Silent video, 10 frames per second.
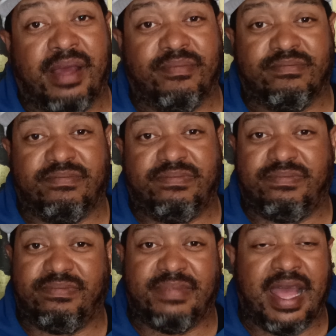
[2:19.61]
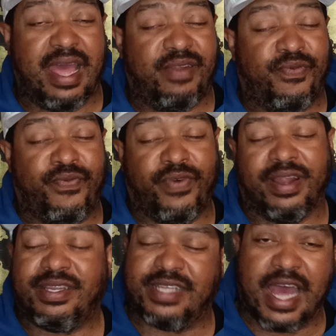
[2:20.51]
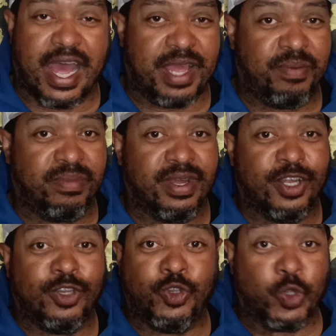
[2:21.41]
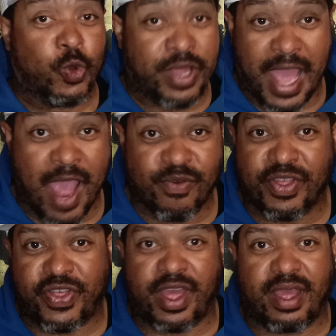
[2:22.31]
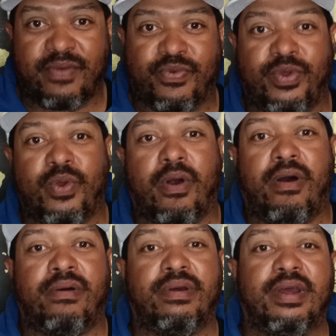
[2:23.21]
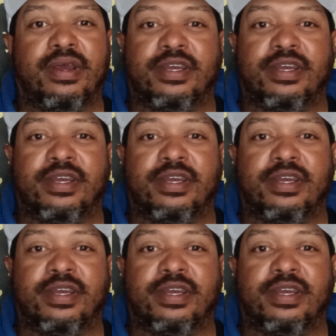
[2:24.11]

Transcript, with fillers: I um, had a fun time doing everything for you all